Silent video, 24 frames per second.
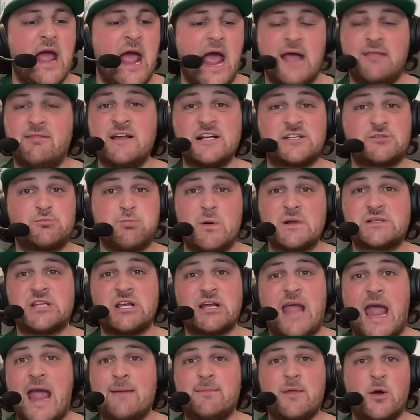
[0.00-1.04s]
And this was
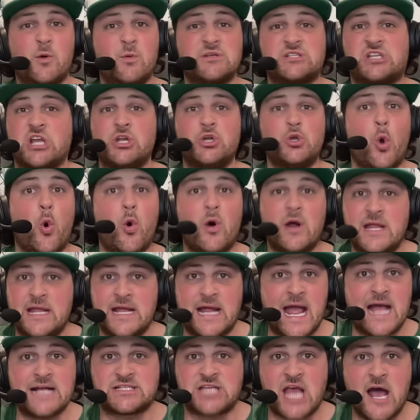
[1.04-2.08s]
a game that was
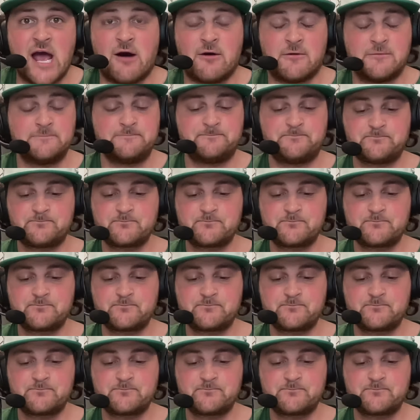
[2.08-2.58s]
annoying as hell.